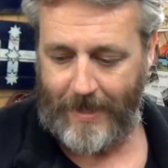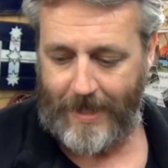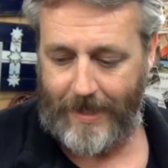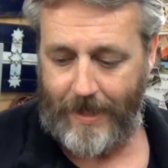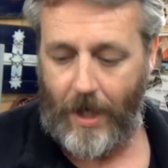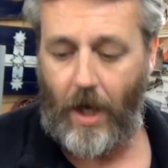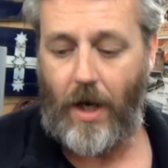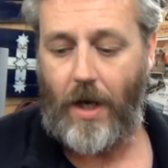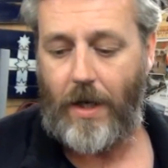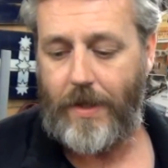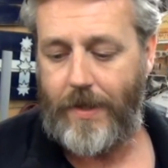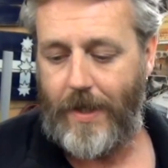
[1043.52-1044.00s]

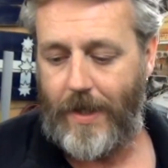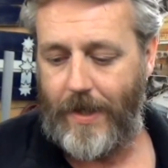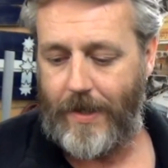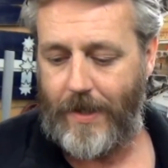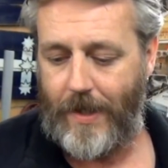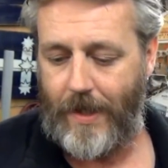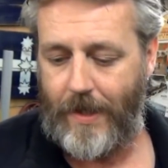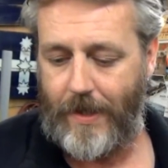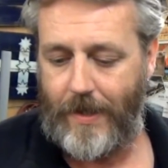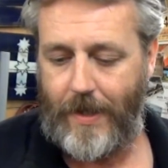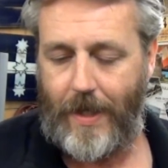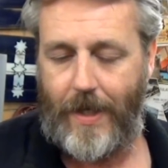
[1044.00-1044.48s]
Oh, yeah.
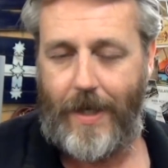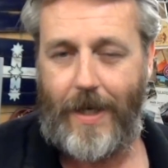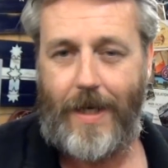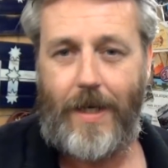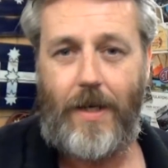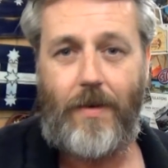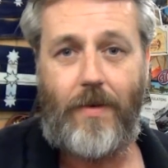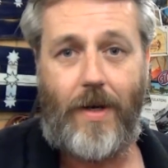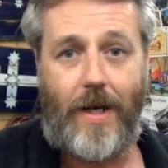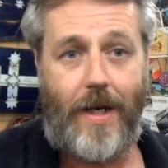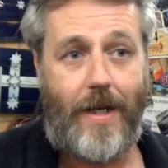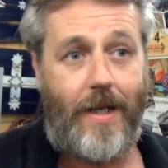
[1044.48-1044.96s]

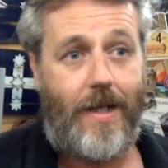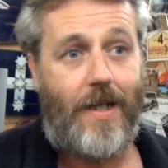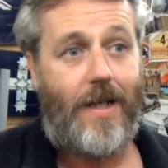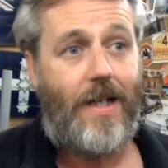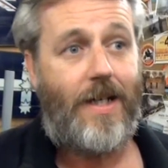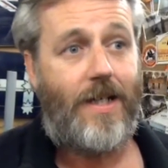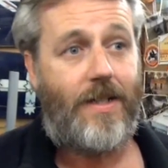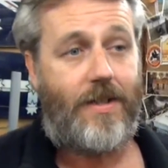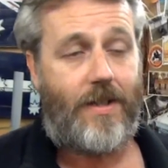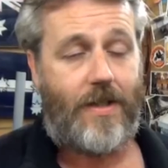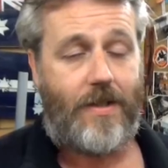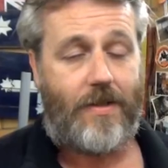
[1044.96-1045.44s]
Anyway,
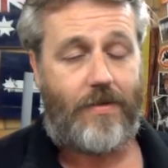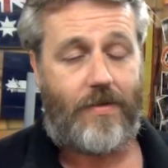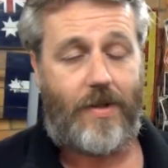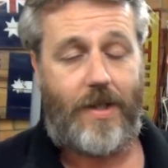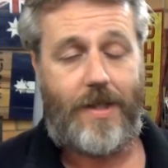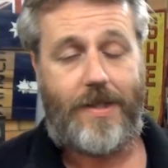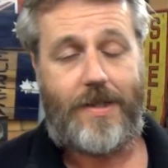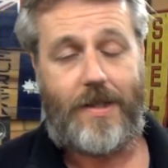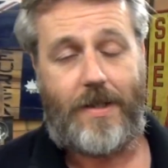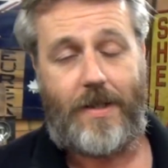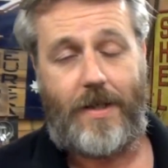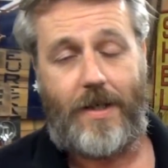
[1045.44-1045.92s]
just
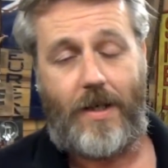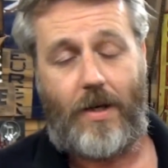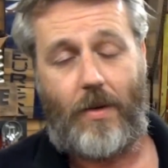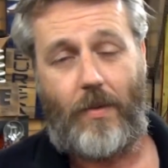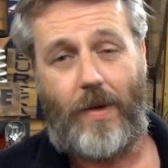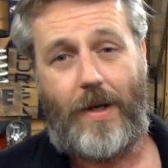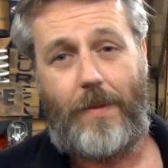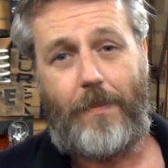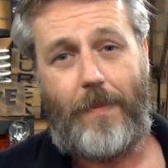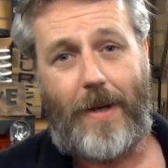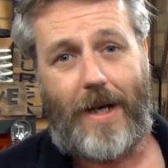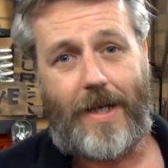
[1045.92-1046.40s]
recently I
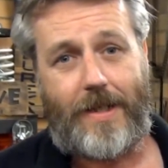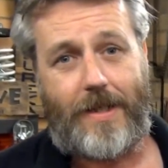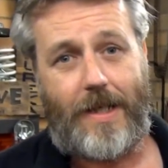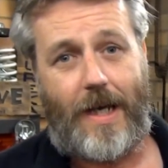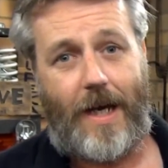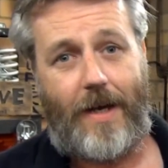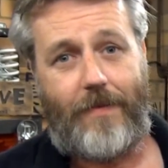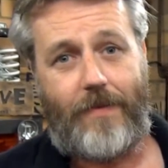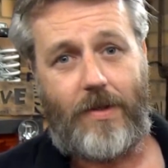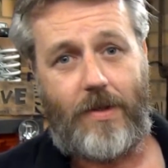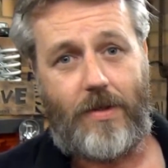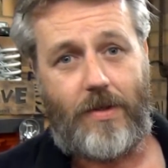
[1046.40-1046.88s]
went back to
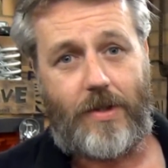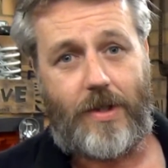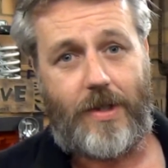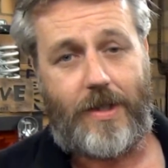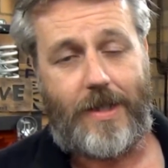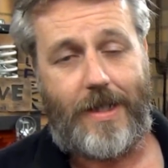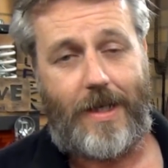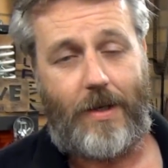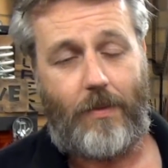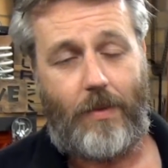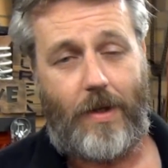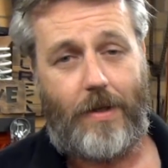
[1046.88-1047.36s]
have a look at
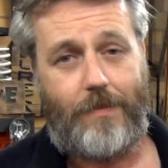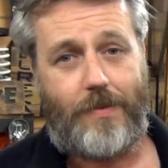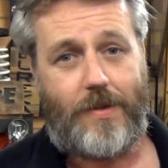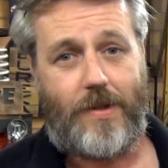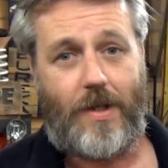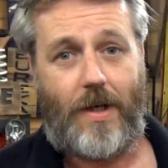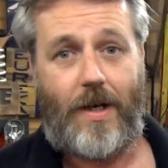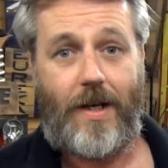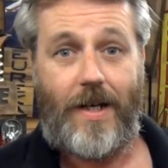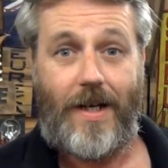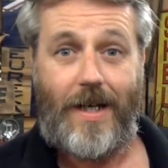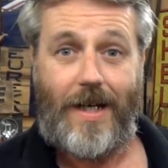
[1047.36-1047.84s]
their
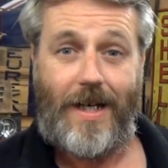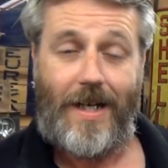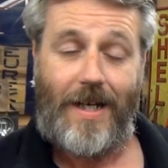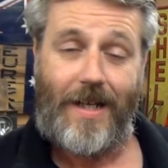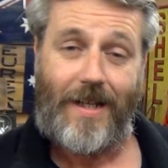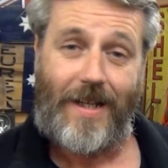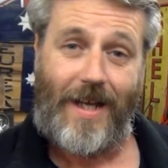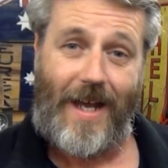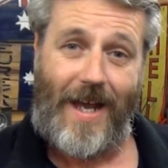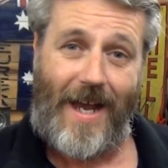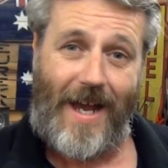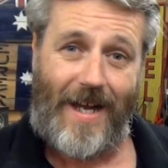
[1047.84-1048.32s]
website.
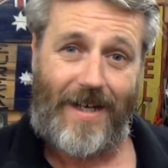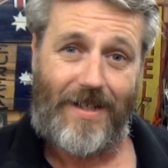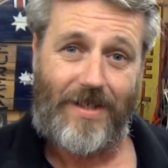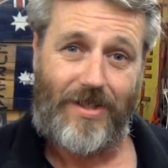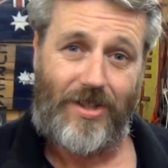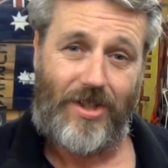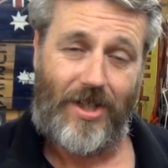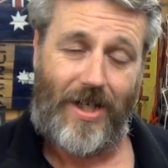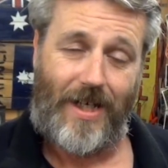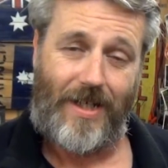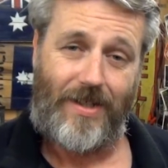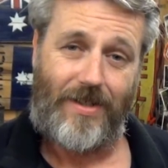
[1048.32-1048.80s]
They hadn't
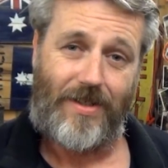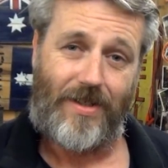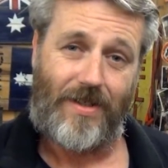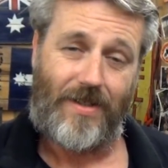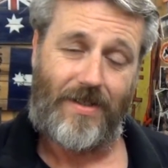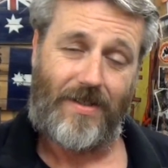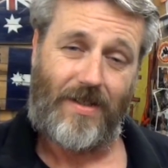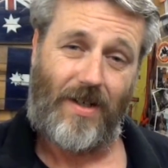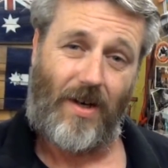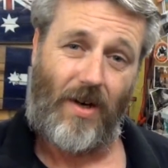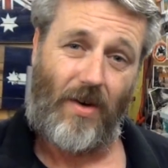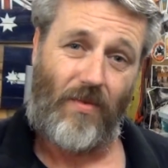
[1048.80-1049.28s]
changed it,
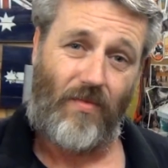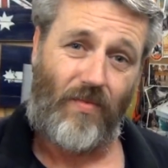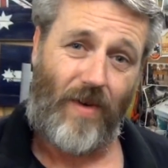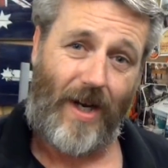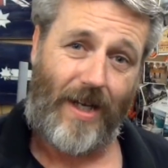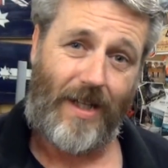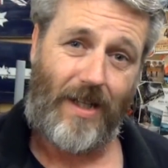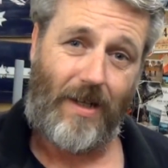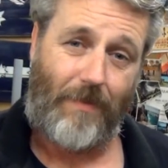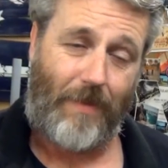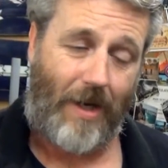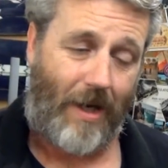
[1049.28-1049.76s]
so I
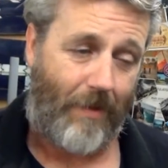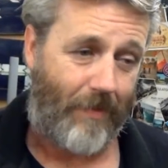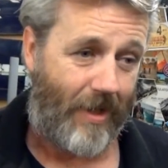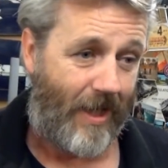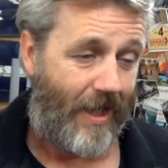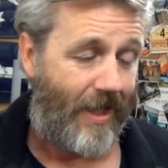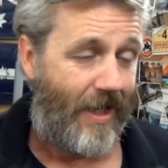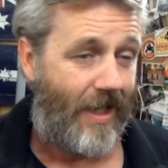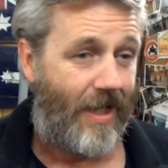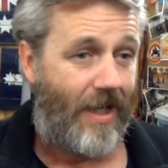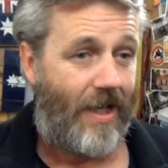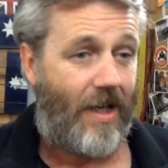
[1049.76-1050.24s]
rang them up,
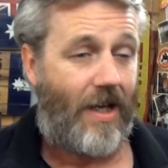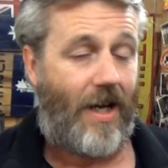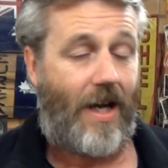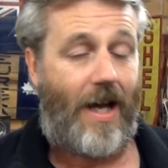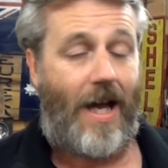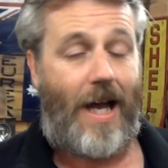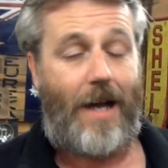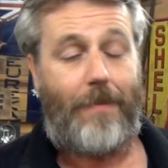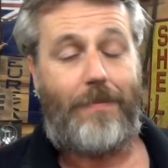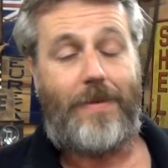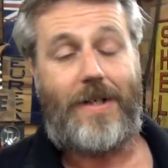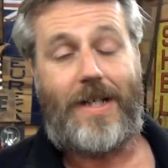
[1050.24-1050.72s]

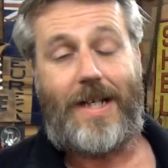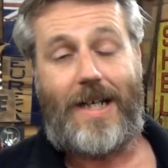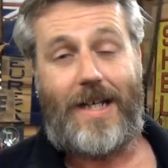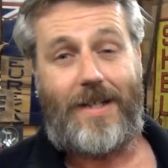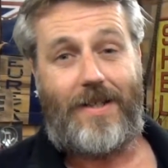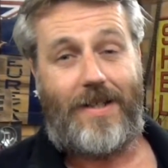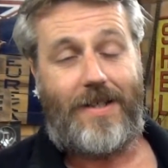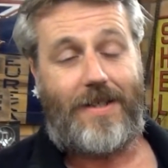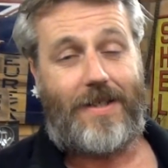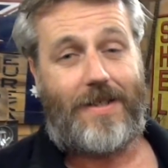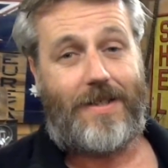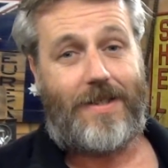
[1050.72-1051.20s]
happened to get
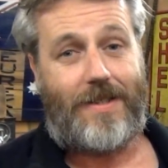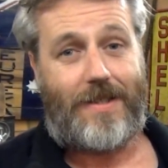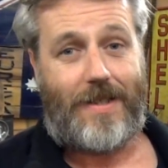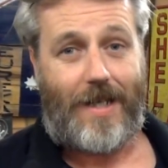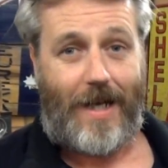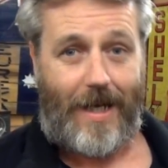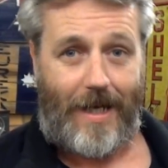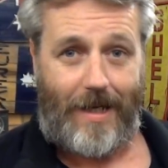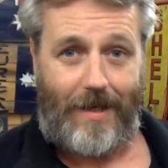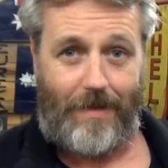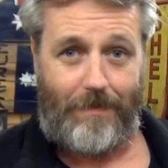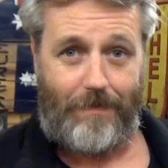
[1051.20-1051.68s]
this
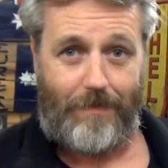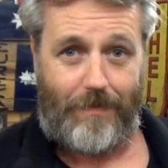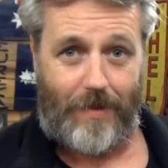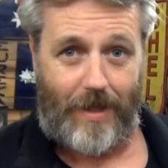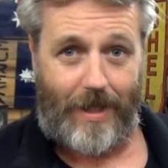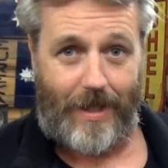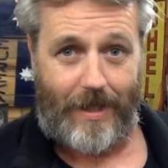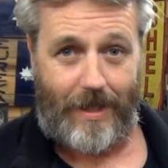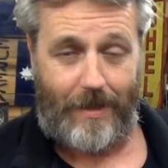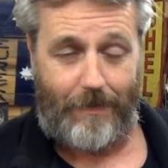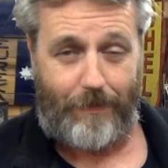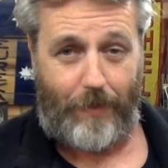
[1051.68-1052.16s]
same
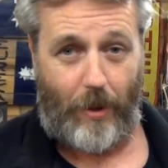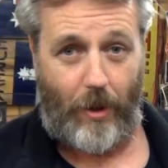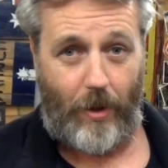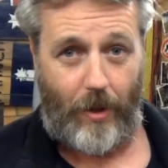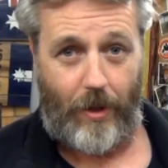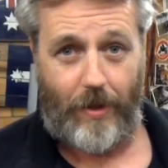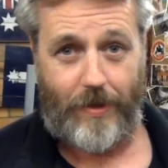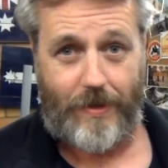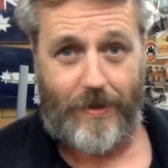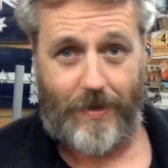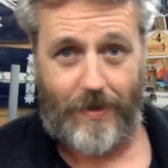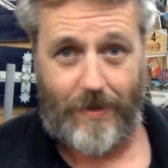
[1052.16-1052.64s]
bloody
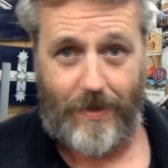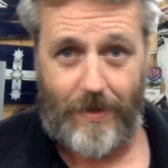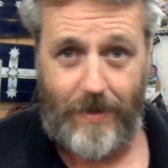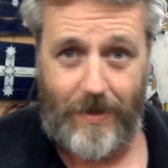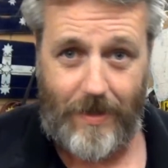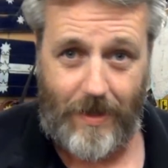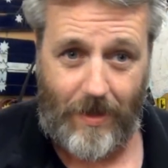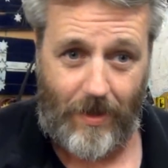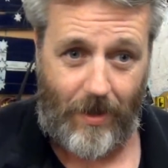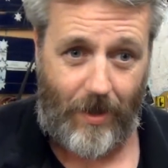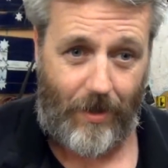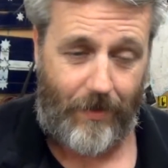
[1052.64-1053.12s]

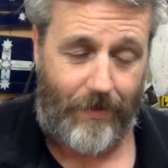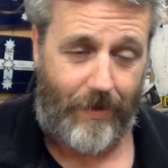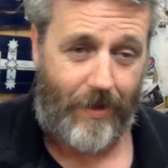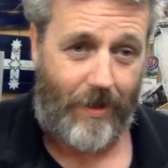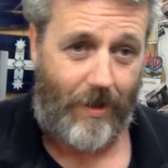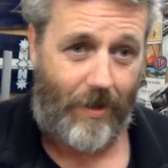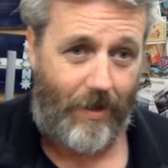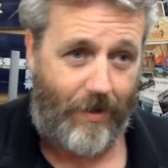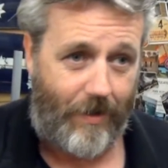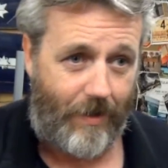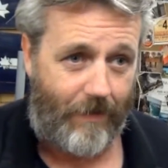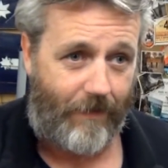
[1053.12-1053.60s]
person on
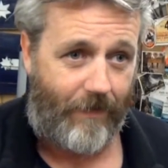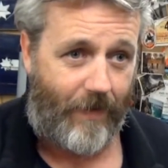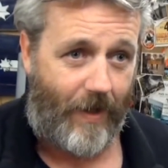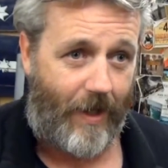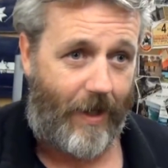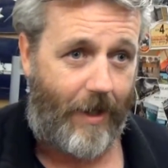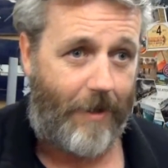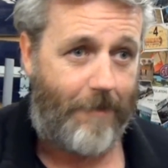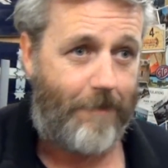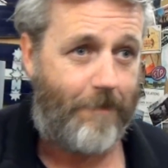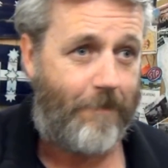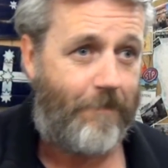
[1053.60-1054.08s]
the
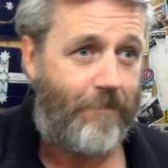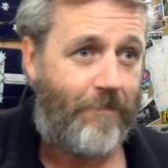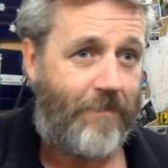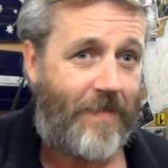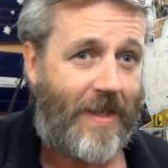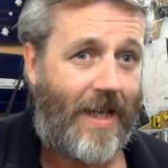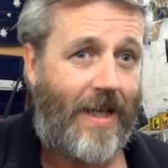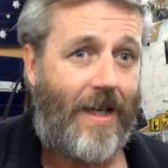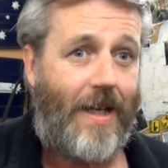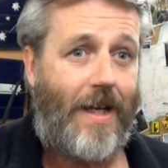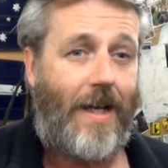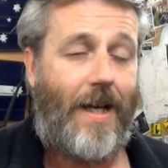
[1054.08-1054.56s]
phone,
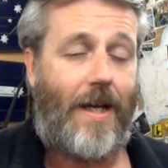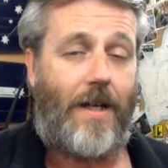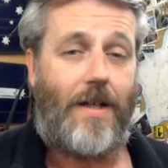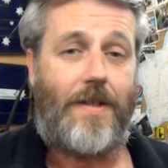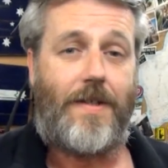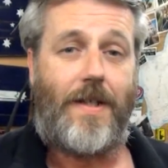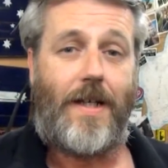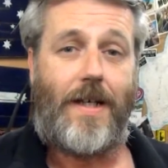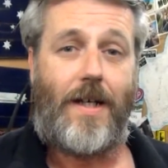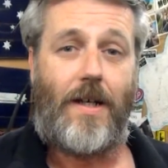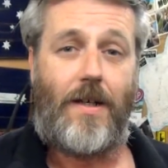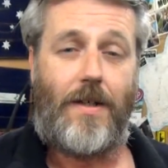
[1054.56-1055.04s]
and I
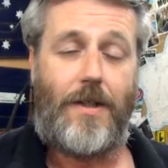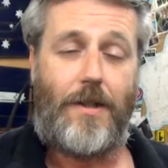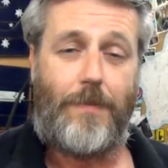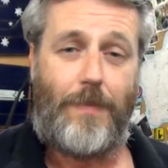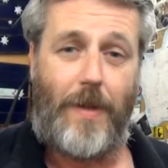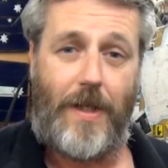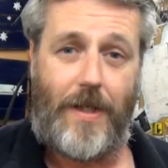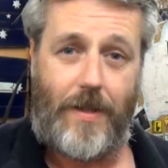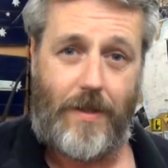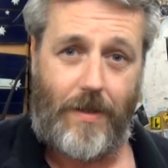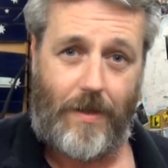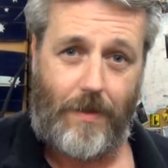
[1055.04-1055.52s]
said, can I
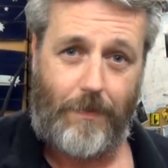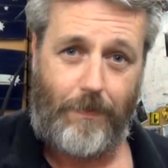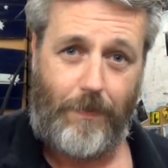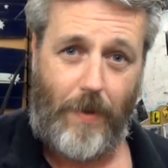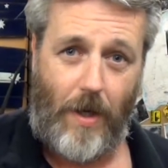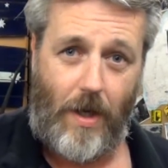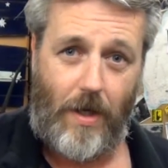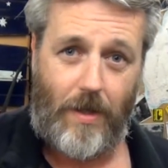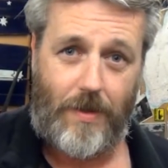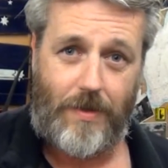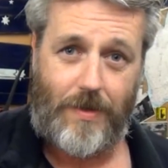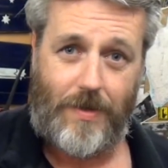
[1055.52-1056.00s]
speak to the
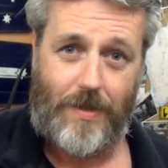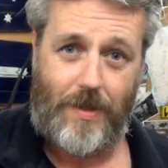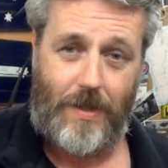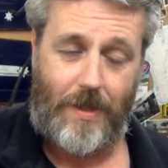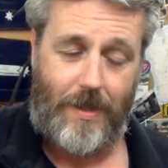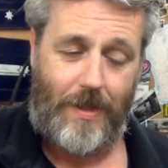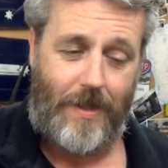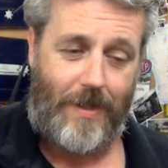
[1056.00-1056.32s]
boss?